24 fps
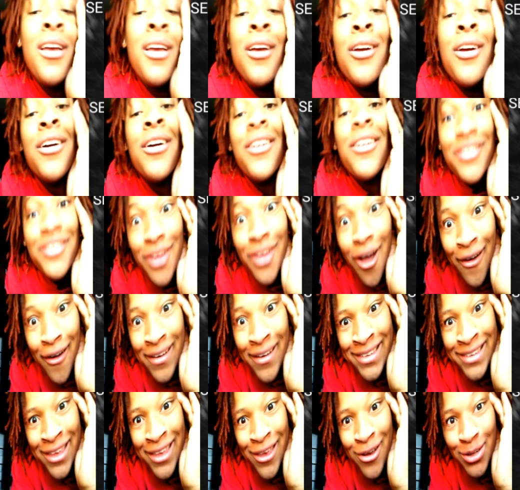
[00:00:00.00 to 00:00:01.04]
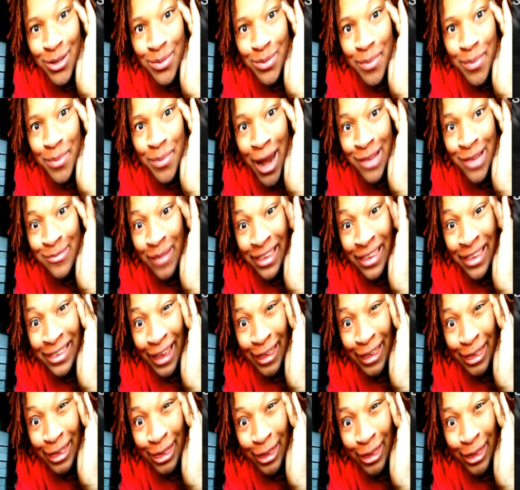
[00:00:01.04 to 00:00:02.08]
Y'all excuse me, that's my sister.